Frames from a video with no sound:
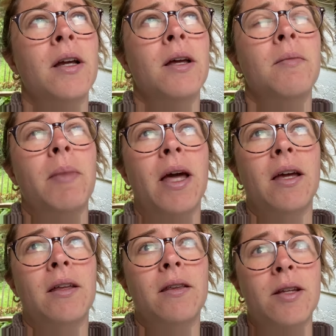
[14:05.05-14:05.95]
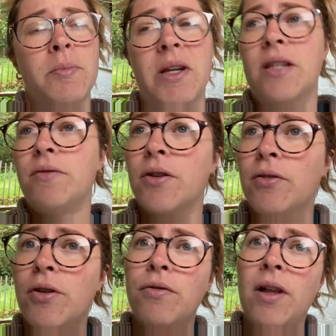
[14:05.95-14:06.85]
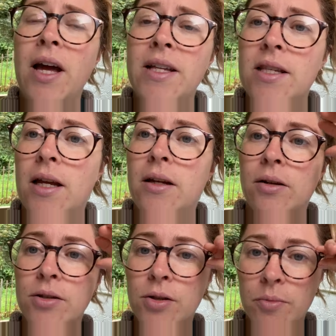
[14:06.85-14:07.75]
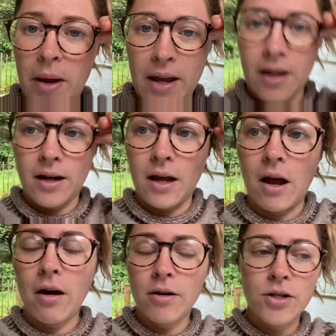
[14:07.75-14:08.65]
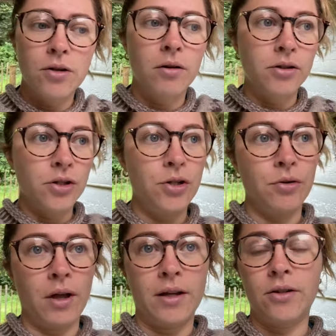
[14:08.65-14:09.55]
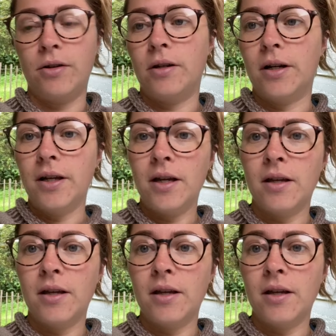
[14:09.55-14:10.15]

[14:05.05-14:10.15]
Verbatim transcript: making the space for the roof lights and also making a gutter so I'll just show that to you now.